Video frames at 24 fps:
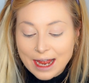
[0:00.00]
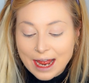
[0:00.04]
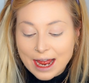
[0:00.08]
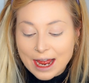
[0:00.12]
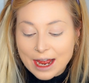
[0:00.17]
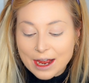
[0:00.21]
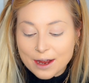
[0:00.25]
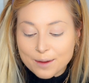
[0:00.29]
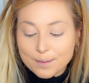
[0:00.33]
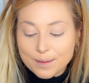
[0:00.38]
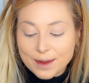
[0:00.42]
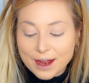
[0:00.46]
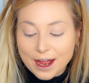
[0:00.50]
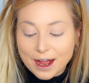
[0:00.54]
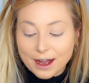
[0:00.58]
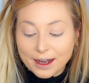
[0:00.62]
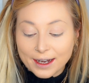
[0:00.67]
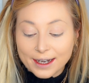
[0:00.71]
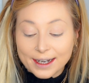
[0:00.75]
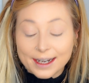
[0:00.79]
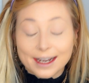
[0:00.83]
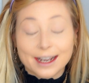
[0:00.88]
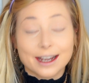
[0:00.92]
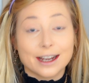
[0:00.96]

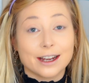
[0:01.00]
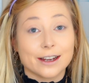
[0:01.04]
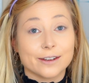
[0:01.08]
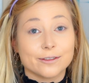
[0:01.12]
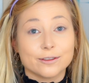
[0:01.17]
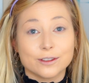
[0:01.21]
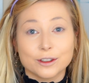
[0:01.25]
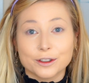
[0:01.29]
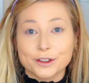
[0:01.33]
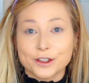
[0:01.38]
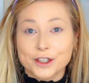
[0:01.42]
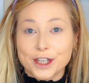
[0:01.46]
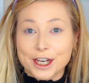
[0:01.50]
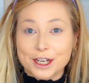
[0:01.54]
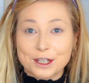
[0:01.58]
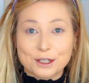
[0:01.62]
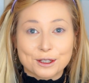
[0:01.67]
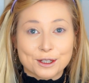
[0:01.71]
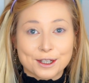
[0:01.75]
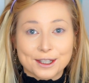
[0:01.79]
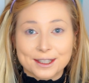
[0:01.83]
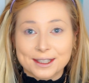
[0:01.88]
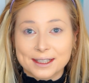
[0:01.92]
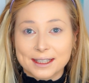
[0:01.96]
I have not
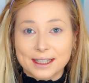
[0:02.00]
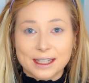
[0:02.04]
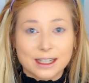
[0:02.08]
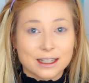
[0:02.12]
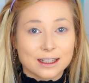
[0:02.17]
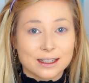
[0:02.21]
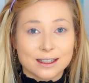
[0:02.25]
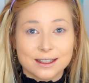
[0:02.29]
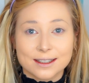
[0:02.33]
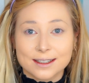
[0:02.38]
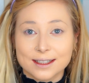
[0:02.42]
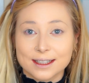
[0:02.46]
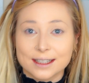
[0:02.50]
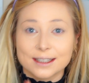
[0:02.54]
changed concealers.